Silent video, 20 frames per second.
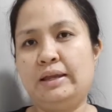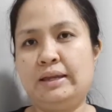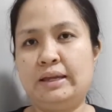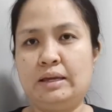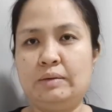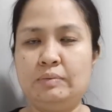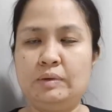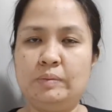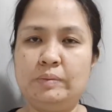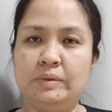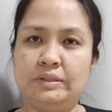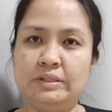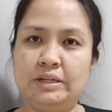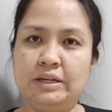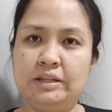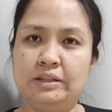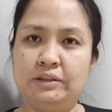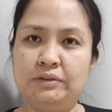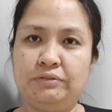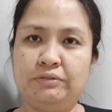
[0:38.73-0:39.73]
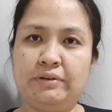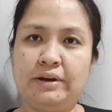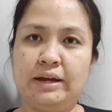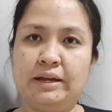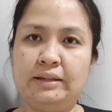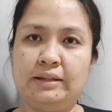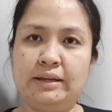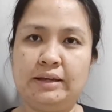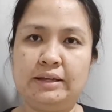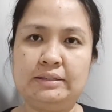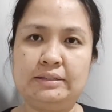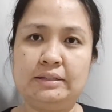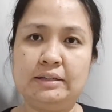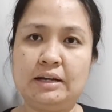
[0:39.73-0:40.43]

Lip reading: can be misidentified as a